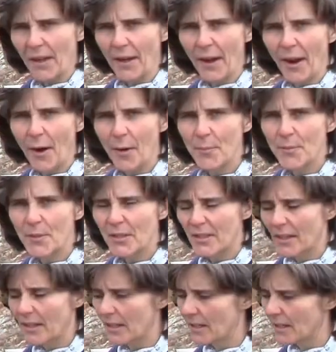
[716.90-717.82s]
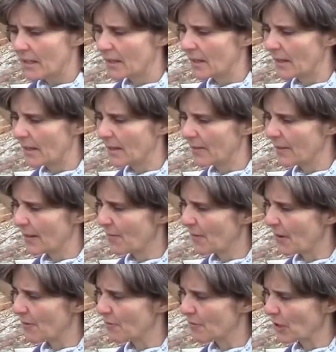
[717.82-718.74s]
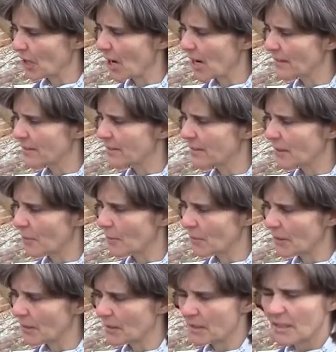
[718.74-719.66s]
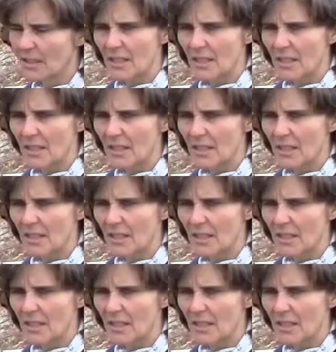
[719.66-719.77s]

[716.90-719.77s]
that helped, and if I've forgotten something,